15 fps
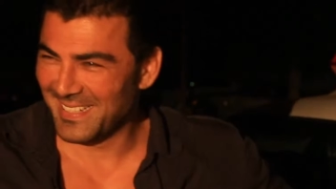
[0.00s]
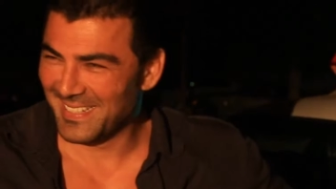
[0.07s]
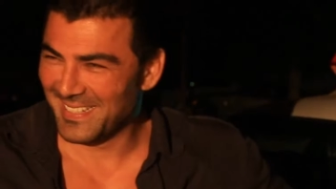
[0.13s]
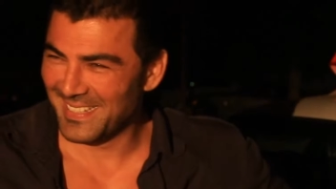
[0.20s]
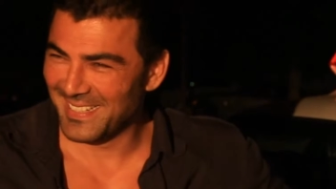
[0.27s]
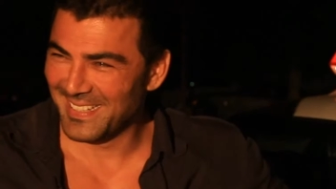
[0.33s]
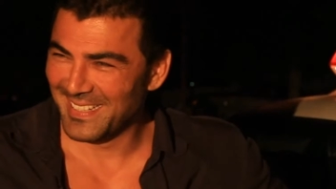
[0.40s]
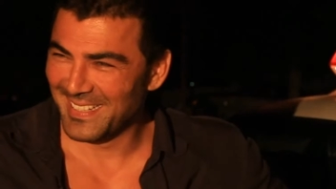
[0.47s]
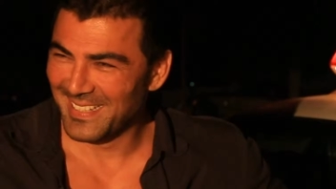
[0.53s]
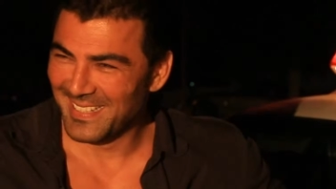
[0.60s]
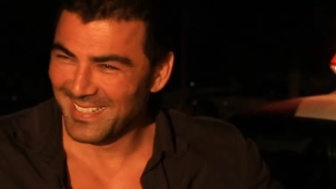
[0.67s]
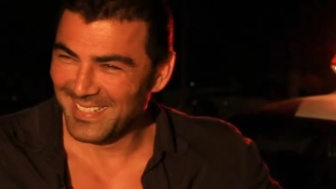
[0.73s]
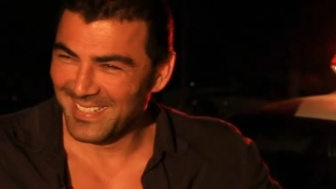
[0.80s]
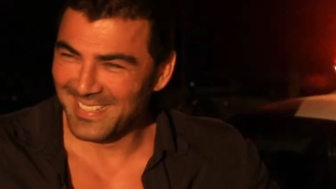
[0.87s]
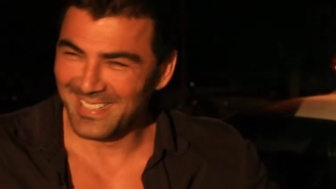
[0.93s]
as a
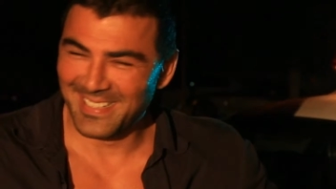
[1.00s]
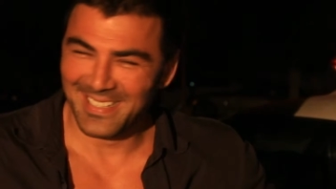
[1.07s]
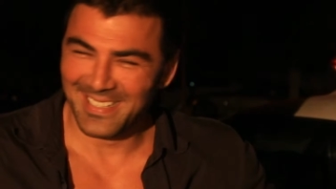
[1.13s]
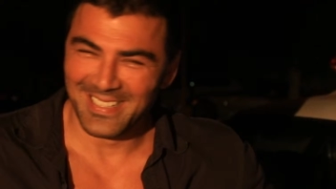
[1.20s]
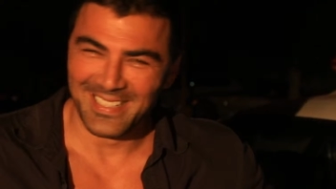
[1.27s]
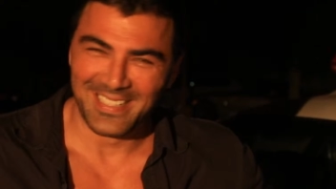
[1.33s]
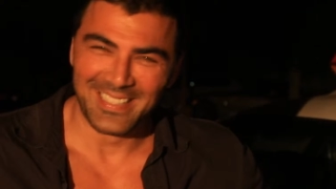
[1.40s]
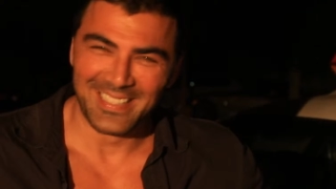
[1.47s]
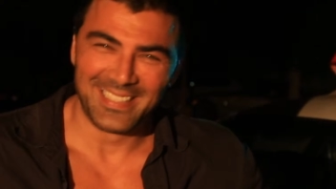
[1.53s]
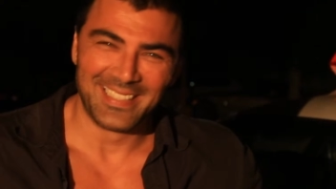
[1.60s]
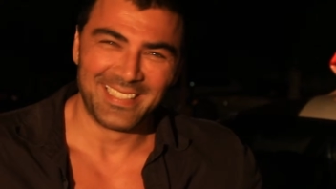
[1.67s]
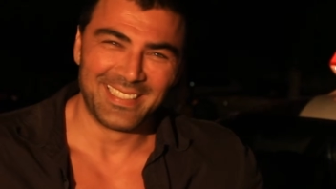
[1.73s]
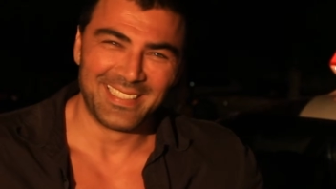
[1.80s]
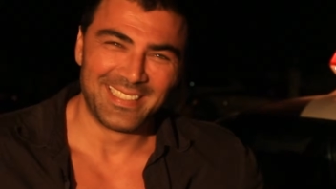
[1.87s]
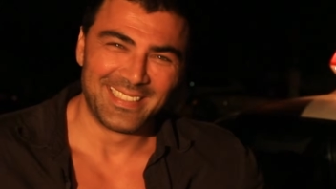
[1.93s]
filmmaker, as an
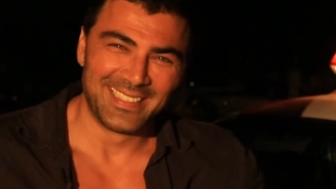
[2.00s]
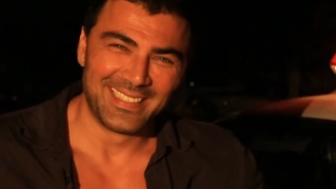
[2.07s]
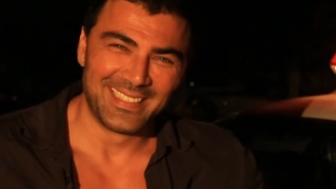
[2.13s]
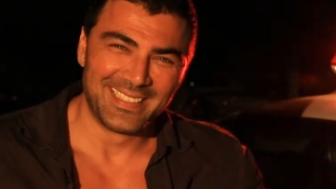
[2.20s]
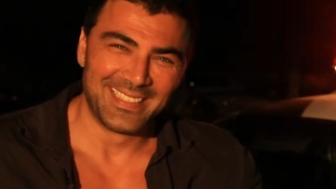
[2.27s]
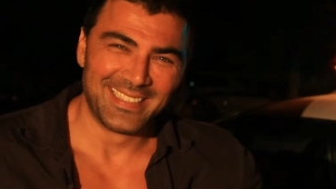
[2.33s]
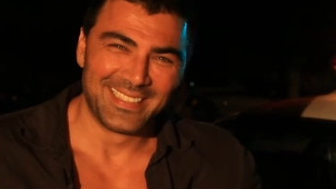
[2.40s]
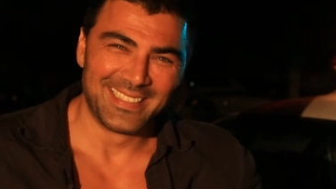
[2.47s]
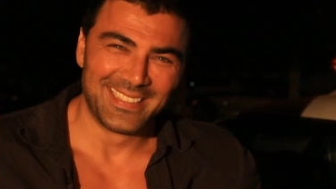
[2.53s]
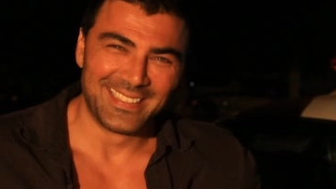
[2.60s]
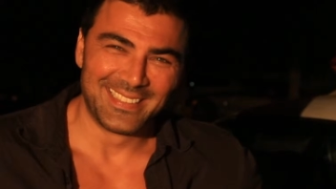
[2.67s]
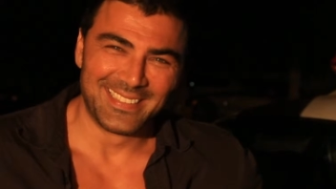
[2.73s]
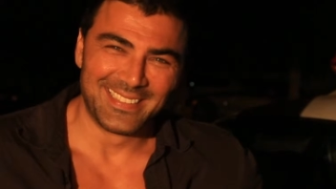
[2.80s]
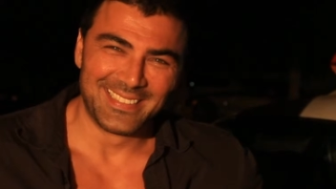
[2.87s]
actor, start as an actor,